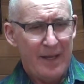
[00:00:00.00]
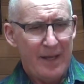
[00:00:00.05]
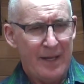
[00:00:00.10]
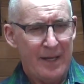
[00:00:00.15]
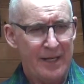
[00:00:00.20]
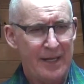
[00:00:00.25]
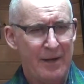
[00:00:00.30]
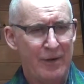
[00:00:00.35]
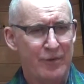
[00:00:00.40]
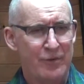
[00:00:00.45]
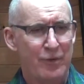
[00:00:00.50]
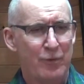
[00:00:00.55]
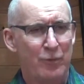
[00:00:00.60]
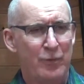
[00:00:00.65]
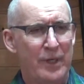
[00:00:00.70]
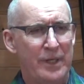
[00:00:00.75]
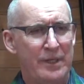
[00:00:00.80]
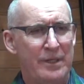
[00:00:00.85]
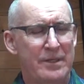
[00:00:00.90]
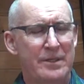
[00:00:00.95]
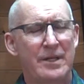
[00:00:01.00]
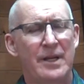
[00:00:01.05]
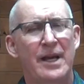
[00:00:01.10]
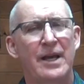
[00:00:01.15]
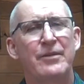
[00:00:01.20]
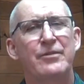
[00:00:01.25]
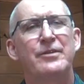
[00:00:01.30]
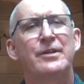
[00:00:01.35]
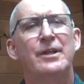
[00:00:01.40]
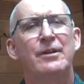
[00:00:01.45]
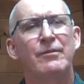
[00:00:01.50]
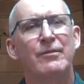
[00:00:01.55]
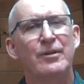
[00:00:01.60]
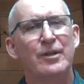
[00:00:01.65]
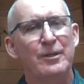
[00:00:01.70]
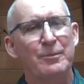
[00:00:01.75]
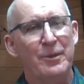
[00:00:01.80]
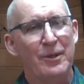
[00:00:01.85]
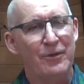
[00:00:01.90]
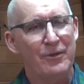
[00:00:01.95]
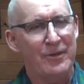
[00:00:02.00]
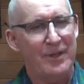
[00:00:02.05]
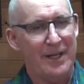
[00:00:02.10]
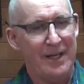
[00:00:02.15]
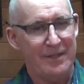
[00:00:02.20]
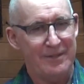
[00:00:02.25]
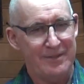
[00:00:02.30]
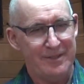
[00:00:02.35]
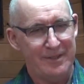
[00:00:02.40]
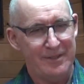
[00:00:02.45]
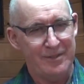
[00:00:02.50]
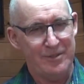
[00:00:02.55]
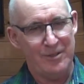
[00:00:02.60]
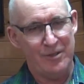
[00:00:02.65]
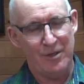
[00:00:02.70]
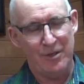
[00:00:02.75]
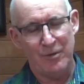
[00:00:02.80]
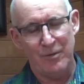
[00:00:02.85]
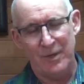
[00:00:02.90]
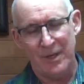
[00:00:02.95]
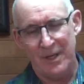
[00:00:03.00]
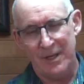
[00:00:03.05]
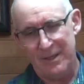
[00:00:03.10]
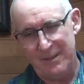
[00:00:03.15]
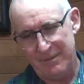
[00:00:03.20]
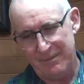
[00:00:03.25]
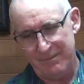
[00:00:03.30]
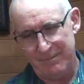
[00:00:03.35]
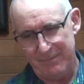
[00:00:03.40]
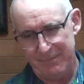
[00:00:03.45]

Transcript: And there was a written test and a verbal test, and so